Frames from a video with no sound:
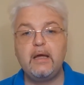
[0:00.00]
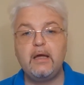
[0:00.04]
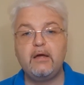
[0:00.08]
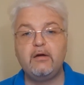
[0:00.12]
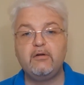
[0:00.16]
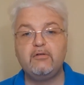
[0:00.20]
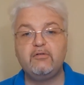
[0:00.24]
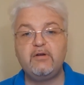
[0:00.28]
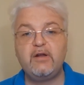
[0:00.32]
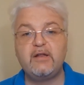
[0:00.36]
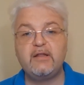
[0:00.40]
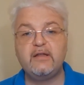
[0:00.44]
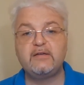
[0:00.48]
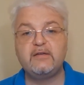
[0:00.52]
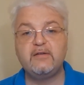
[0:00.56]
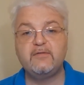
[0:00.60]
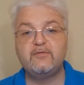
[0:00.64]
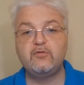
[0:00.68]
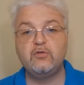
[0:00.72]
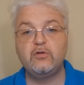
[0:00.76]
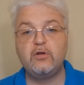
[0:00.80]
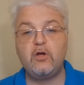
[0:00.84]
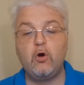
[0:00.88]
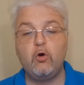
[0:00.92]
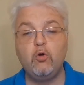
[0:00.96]
relative
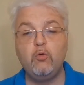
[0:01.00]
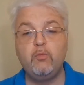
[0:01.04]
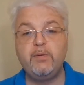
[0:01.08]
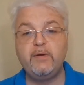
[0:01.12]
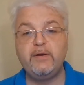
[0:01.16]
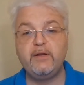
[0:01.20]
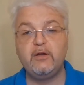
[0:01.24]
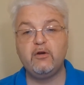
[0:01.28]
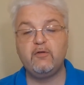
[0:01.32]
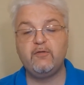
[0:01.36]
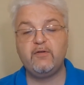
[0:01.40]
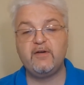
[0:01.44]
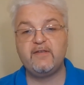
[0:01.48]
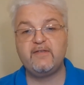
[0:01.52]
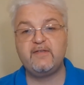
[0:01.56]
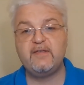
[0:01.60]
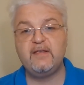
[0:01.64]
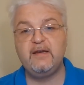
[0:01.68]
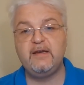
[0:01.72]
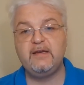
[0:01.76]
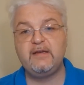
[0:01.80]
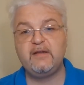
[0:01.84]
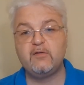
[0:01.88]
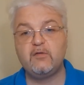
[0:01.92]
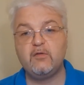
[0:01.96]
to the opening of
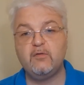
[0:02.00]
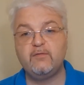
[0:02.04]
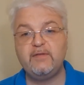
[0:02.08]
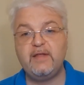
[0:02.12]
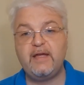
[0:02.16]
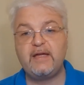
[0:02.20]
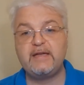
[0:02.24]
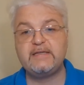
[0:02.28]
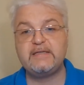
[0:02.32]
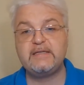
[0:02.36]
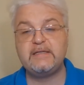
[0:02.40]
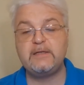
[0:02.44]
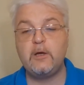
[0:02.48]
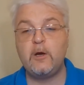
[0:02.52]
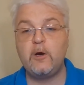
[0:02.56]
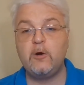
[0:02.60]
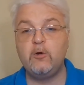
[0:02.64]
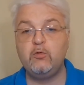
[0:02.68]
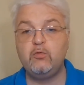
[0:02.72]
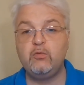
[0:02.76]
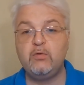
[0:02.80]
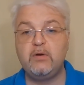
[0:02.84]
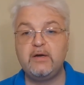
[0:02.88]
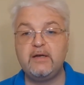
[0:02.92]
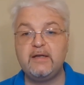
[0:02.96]
hostilities of
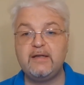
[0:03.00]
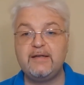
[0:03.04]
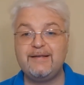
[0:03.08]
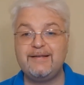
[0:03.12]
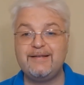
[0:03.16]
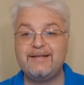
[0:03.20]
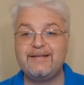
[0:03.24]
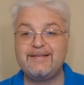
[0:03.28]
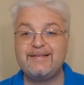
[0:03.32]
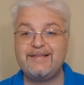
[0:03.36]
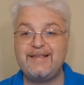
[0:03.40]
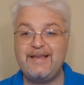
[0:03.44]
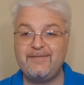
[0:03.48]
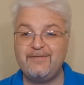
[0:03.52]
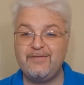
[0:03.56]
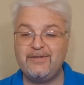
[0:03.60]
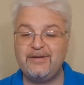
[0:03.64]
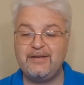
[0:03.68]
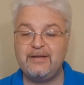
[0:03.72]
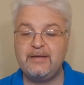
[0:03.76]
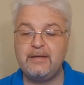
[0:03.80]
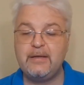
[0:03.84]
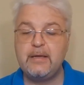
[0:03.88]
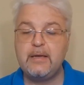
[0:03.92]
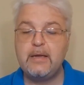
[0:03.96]

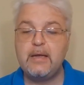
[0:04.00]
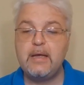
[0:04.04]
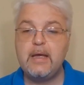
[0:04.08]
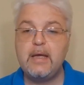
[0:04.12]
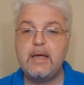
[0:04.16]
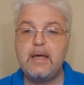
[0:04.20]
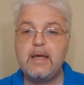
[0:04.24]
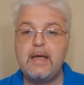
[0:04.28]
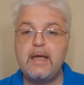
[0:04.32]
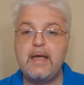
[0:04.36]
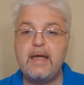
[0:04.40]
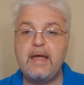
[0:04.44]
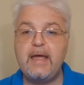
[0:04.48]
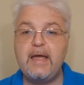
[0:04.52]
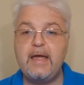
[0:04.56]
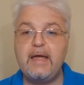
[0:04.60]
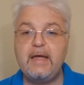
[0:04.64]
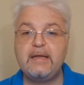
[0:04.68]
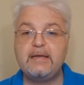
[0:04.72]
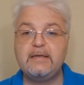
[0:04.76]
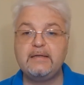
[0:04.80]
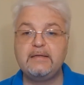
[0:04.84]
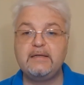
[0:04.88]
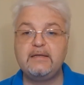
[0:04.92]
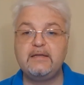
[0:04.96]
1907.
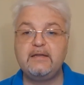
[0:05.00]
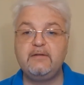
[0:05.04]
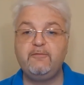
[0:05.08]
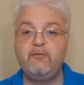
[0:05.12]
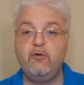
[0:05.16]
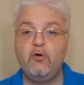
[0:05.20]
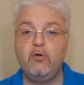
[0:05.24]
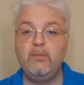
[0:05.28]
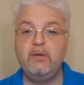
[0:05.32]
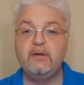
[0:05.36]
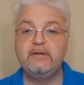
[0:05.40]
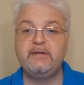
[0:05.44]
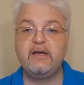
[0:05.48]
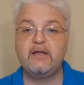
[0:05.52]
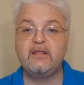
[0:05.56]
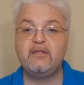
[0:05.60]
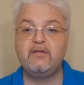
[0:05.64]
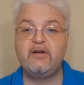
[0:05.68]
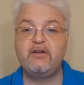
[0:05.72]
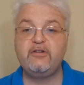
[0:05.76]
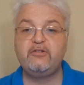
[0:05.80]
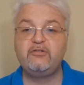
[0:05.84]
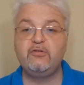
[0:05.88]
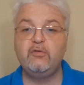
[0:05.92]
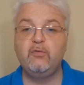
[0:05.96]
And the formal
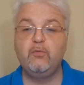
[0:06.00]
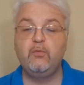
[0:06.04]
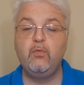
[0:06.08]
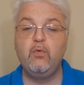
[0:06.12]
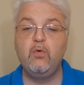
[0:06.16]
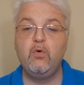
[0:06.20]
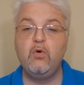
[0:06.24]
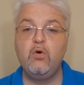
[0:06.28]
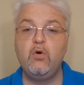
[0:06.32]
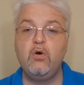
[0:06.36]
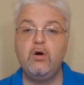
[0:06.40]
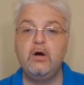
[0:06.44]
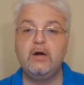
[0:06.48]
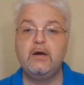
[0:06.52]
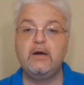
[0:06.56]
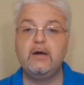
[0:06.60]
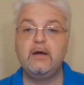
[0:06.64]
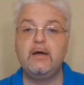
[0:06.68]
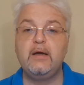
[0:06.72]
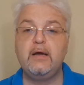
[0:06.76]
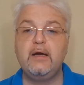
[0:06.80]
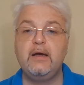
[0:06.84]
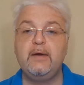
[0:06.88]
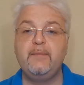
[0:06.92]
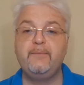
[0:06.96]
declaration of war
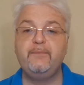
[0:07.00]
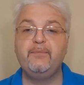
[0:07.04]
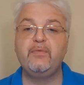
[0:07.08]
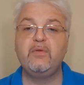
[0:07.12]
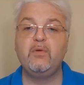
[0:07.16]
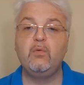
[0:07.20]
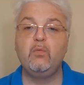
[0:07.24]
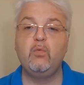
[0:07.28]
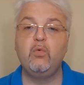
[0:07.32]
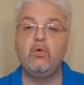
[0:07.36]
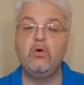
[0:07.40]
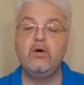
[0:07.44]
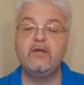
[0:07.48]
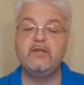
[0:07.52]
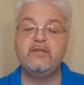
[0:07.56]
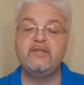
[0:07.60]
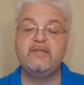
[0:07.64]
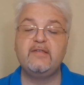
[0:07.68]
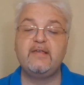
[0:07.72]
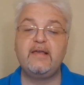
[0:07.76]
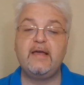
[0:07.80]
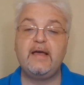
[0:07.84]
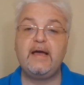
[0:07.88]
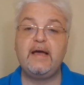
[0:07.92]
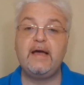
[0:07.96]

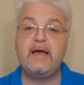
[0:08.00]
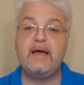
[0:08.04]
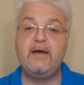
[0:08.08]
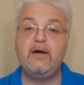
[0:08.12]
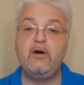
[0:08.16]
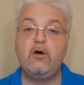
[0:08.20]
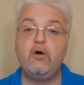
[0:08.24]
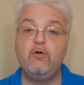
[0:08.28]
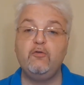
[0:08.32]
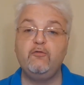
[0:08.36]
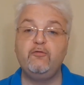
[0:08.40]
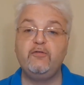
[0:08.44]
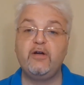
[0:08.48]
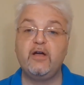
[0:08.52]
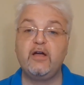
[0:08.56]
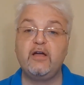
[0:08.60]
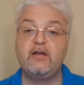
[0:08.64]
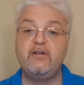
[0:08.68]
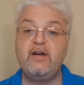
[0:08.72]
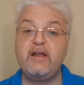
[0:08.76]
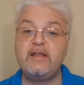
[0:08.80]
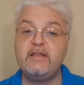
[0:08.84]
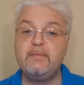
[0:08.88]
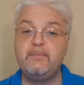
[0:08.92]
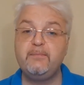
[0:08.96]
was of
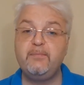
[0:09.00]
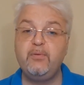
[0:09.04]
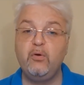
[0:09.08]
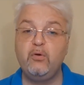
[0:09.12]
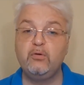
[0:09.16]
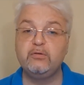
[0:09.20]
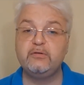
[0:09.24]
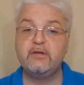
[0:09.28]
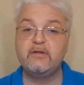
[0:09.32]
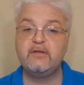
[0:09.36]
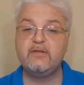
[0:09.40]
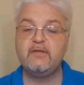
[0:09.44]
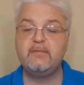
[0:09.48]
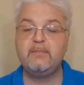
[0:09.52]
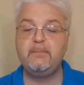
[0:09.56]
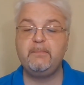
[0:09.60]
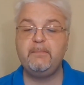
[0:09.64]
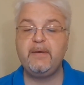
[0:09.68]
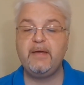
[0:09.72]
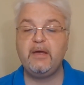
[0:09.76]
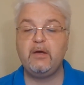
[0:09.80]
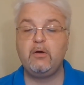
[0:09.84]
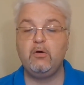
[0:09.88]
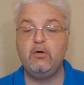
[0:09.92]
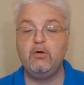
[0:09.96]
great importance
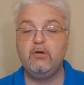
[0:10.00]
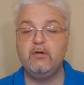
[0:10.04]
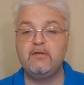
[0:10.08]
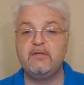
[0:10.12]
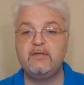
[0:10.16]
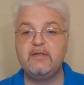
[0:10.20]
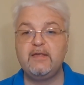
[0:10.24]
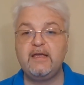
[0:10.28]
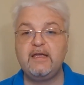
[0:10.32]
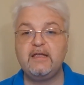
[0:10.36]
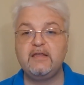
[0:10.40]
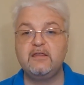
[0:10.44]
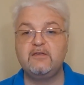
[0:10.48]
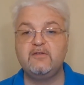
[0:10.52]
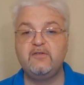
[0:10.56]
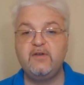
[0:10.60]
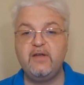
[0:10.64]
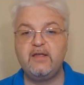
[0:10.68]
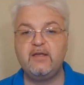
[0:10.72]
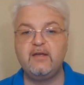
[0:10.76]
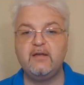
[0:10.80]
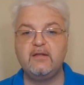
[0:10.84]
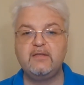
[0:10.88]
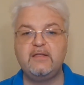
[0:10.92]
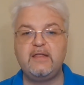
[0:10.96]
because it
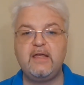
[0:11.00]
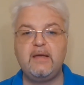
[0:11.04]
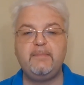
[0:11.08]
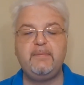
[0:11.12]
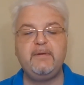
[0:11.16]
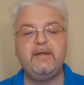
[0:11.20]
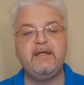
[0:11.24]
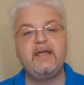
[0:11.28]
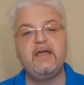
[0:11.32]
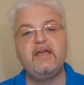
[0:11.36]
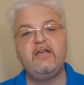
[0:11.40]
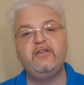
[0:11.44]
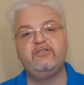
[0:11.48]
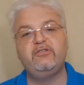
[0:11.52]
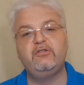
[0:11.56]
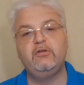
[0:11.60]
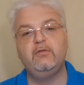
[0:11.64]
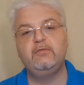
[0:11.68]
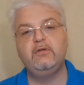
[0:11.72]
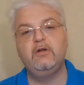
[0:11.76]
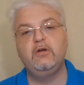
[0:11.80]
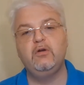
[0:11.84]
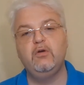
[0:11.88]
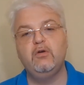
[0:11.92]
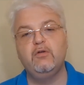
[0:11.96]
triggered the application of
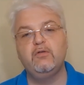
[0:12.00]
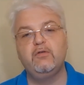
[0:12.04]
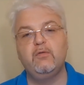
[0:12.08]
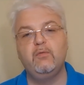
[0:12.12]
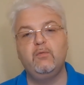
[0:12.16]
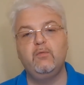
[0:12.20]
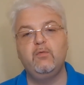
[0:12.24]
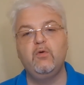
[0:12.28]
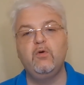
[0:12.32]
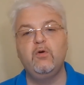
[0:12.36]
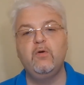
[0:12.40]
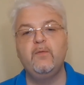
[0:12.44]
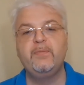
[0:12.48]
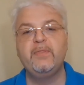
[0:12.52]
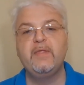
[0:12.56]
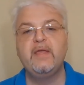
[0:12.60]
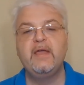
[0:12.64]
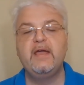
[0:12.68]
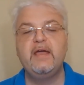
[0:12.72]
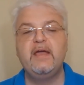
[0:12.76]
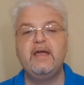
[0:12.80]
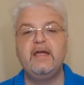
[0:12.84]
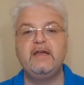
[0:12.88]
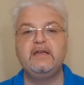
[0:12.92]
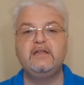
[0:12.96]
the laws of war.
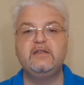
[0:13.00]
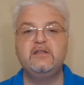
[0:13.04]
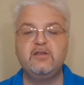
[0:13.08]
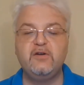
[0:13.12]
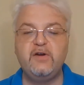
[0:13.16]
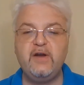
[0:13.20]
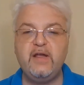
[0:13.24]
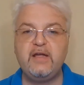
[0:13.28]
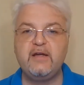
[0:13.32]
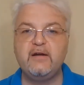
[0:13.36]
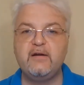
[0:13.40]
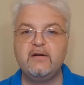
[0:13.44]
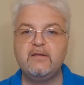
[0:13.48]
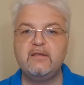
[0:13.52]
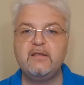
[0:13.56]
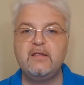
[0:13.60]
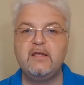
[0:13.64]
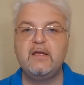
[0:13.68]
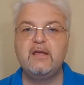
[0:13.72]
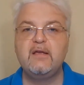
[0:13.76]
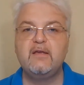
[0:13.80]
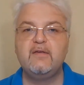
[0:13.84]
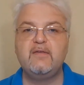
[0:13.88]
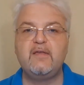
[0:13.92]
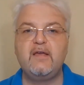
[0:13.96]
It triggered
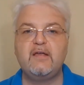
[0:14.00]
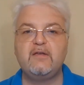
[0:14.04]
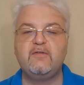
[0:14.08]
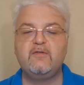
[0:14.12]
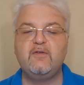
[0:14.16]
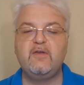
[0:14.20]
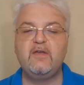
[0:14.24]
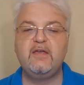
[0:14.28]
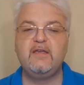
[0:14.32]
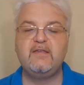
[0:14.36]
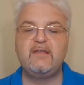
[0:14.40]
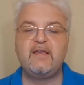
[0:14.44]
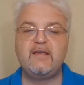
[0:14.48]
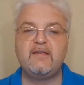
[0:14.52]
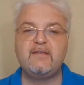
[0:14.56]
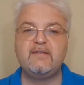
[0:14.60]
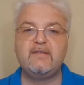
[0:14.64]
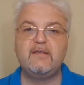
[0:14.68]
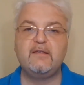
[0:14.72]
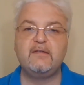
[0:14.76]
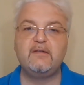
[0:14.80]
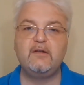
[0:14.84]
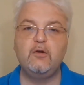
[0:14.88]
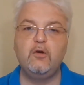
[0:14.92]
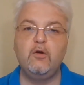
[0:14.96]
such things as
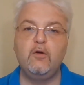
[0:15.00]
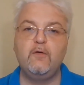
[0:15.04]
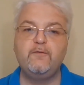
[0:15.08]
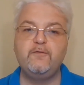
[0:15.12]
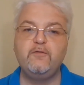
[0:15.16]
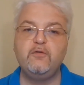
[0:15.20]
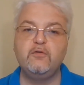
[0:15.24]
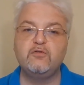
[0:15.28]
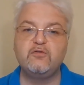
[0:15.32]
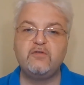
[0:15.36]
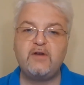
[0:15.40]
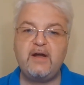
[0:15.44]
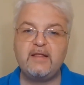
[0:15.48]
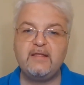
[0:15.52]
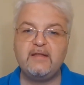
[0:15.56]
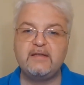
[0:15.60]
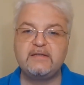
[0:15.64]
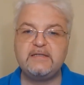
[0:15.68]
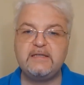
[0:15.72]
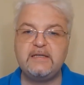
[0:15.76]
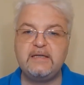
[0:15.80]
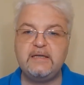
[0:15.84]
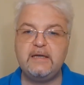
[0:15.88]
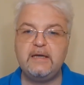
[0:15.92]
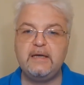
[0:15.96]
the law of
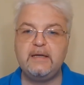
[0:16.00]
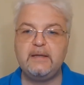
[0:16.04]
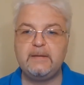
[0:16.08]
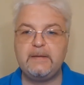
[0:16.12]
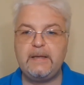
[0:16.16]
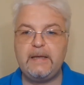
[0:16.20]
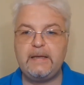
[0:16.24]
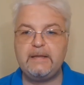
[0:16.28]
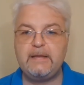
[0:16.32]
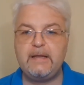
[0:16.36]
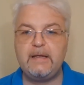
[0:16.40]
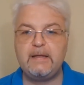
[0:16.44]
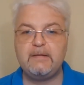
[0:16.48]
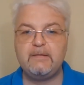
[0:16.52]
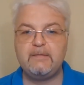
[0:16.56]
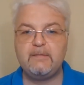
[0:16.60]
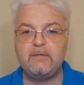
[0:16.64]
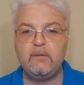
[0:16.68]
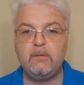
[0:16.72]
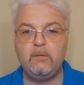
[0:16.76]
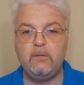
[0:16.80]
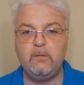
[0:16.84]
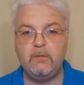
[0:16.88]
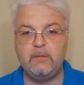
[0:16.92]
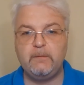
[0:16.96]
neutrality and so
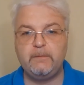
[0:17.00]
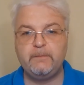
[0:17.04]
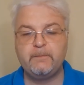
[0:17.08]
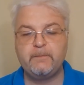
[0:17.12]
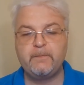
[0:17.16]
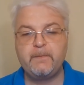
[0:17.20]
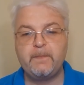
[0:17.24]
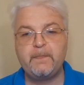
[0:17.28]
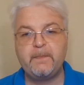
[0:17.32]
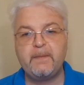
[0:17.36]
on.